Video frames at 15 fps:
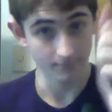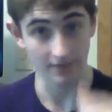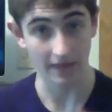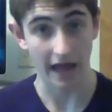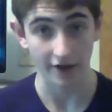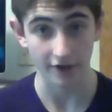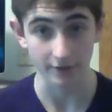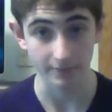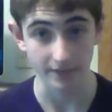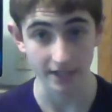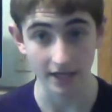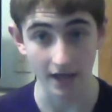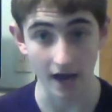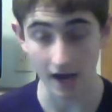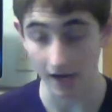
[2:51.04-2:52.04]
that could
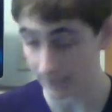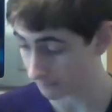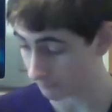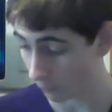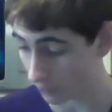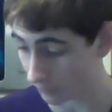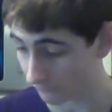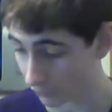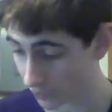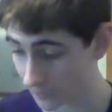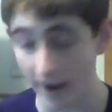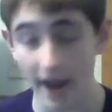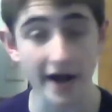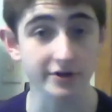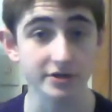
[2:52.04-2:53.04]
be important for the
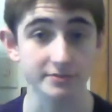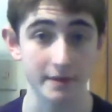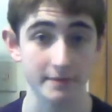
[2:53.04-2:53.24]
Packers.